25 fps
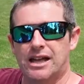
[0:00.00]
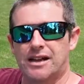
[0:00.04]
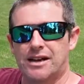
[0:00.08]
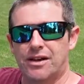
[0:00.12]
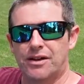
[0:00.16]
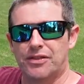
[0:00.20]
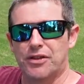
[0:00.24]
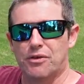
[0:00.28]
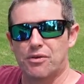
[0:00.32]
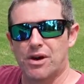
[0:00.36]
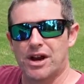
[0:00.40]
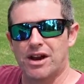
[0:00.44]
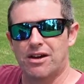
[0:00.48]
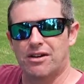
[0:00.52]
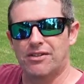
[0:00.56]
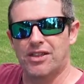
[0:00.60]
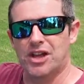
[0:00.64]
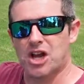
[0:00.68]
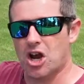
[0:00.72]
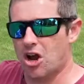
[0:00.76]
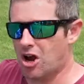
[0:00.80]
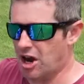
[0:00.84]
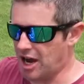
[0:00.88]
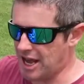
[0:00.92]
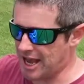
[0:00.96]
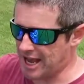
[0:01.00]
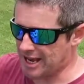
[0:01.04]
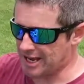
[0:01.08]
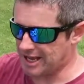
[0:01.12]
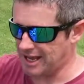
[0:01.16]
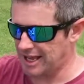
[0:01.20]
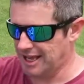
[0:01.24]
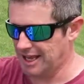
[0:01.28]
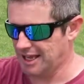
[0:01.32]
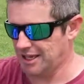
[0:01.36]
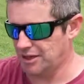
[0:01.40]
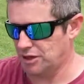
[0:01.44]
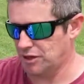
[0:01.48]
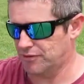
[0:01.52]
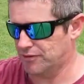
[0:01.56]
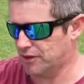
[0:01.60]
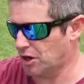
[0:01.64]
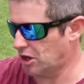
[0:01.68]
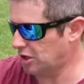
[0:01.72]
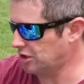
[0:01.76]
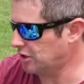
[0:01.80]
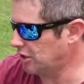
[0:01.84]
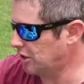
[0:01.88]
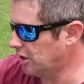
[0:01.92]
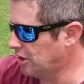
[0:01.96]
Now at the rear of the kayak, you've
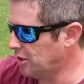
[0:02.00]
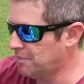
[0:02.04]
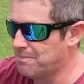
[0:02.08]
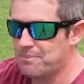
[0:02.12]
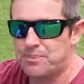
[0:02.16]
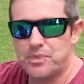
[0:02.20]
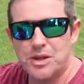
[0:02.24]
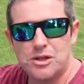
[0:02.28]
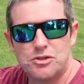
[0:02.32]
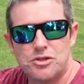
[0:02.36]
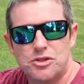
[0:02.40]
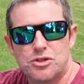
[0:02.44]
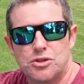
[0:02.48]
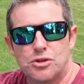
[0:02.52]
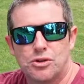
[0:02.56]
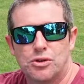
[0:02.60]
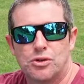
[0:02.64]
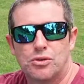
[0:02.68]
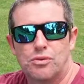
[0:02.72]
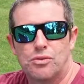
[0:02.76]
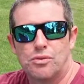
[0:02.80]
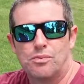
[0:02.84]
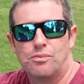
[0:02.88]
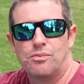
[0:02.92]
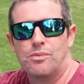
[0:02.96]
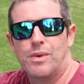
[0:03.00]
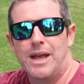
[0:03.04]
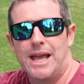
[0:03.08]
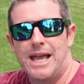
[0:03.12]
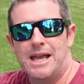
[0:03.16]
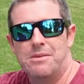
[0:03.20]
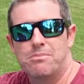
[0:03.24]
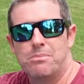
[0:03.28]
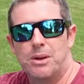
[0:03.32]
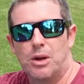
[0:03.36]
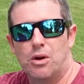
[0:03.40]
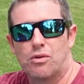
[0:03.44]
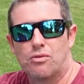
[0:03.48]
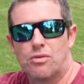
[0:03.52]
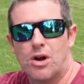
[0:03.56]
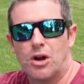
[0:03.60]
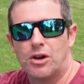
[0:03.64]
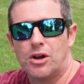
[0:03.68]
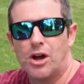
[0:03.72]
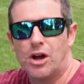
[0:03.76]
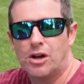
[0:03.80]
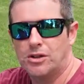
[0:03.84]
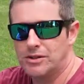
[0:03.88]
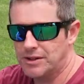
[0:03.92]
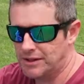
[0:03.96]
got your two inbuilt
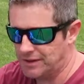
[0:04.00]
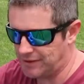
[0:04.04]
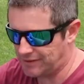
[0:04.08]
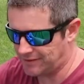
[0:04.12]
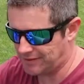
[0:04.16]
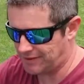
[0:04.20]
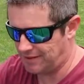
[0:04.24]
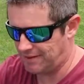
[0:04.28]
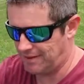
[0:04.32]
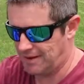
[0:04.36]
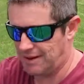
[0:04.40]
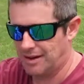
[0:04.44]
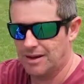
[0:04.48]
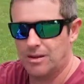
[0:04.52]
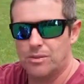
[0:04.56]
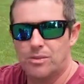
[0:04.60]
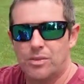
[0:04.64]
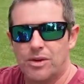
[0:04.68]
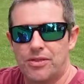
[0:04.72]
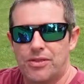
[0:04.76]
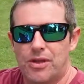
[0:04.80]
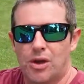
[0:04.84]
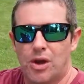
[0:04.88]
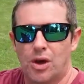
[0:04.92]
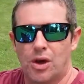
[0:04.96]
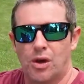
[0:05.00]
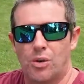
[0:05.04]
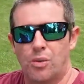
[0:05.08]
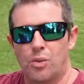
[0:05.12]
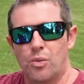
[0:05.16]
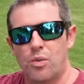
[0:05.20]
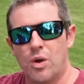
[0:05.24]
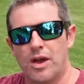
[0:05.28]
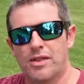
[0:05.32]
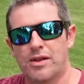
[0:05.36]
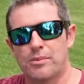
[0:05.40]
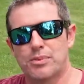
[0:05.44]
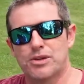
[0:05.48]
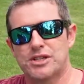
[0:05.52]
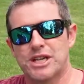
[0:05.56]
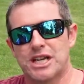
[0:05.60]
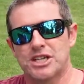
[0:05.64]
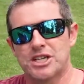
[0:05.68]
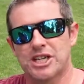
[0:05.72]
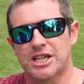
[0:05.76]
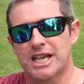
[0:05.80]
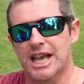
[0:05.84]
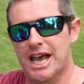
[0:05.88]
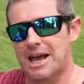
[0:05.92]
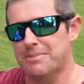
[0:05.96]
rod holders with the weather
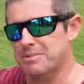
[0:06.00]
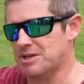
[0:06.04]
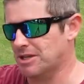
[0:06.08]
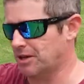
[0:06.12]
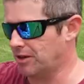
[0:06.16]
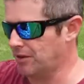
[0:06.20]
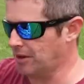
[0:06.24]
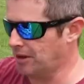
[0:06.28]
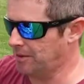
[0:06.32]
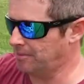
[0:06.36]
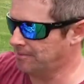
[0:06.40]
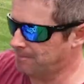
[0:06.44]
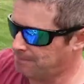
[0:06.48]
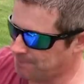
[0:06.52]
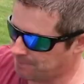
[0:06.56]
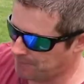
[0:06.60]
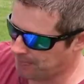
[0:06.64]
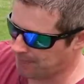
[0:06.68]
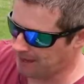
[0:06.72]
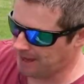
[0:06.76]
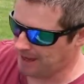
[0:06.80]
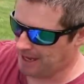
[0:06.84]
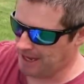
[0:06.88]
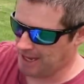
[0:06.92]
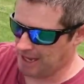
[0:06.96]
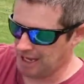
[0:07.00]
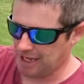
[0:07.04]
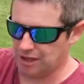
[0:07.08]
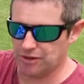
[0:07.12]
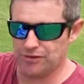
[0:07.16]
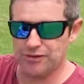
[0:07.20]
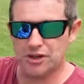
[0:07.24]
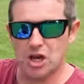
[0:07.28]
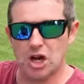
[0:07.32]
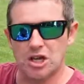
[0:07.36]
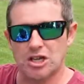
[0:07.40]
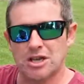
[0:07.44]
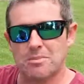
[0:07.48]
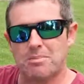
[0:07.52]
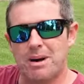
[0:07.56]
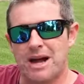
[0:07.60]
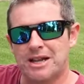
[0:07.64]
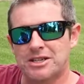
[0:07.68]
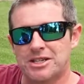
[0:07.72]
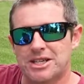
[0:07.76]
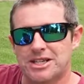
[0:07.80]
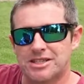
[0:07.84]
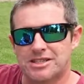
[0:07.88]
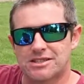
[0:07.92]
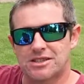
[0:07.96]
protection caps on them. You've got your
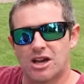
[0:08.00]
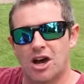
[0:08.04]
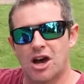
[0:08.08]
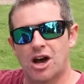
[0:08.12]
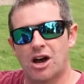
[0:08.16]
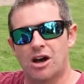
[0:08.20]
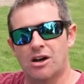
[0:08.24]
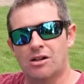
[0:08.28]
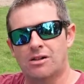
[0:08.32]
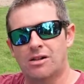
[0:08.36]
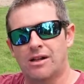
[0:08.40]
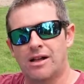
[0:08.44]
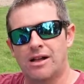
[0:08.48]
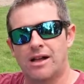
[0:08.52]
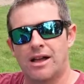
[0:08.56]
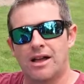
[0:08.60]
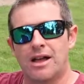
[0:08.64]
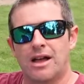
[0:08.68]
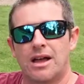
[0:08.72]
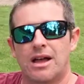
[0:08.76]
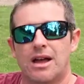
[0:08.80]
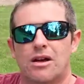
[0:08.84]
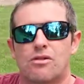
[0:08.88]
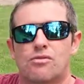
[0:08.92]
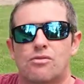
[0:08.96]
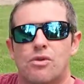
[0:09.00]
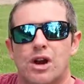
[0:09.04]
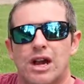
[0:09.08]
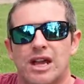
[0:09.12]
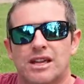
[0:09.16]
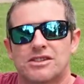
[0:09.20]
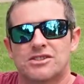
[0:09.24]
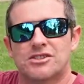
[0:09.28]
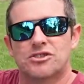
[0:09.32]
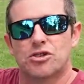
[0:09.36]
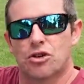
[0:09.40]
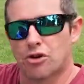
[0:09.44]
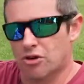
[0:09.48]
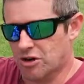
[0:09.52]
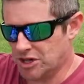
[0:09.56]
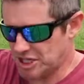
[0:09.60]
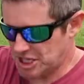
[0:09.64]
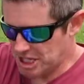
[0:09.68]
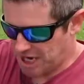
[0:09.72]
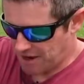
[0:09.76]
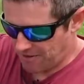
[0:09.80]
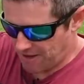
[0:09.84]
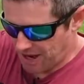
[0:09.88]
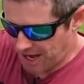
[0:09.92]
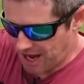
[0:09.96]
bungee style rear
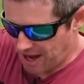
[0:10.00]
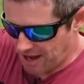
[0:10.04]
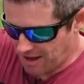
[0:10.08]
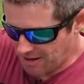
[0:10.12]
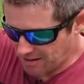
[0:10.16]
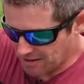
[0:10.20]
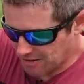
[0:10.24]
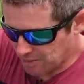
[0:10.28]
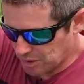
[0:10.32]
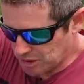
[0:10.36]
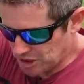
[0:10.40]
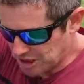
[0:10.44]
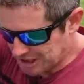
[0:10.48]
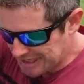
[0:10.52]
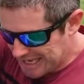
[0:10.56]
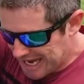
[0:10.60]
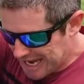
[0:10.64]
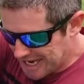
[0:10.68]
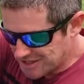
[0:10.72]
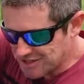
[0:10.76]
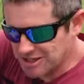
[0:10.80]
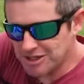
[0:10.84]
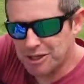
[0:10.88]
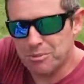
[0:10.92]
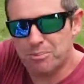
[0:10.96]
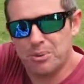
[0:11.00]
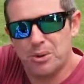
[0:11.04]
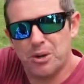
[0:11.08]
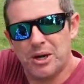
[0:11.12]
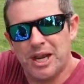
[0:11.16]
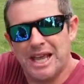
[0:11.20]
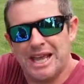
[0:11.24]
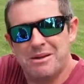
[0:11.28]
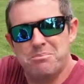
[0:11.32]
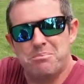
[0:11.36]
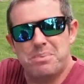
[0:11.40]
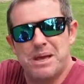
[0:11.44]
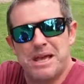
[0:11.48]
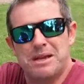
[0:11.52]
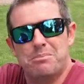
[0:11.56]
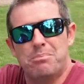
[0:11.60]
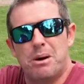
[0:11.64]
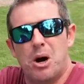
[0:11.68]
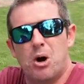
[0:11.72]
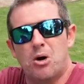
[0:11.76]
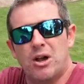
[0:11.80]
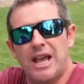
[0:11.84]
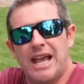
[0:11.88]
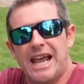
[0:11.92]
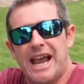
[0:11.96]
storage area, which allows you to put in big
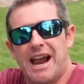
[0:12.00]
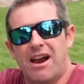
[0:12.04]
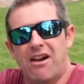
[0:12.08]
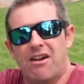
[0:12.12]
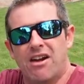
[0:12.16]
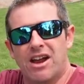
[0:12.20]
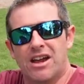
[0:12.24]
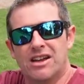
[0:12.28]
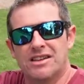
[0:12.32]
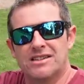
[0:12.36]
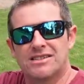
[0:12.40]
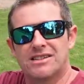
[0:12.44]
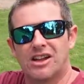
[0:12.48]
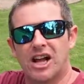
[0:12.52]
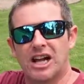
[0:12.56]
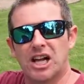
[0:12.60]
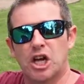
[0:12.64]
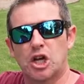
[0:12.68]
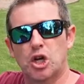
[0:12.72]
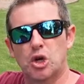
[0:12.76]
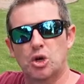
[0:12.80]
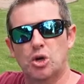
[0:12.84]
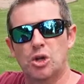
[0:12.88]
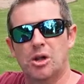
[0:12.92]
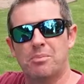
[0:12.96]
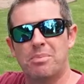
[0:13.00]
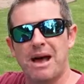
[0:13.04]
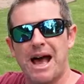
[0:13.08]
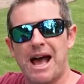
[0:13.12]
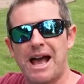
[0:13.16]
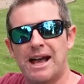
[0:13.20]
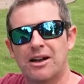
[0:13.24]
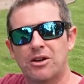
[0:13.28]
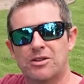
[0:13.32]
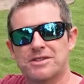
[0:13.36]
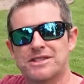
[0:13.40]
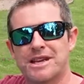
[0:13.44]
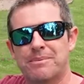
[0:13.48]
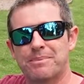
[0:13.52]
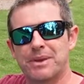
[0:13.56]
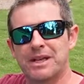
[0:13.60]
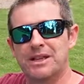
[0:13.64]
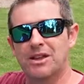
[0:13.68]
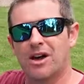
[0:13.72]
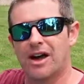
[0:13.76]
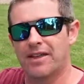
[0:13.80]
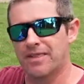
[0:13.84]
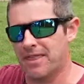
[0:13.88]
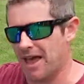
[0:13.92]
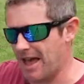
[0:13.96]
bulky areas like a cooler bag or
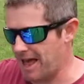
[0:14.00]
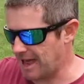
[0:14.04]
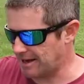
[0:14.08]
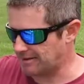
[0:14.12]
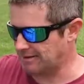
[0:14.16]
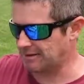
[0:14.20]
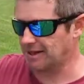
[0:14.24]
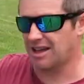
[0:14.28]
something like that,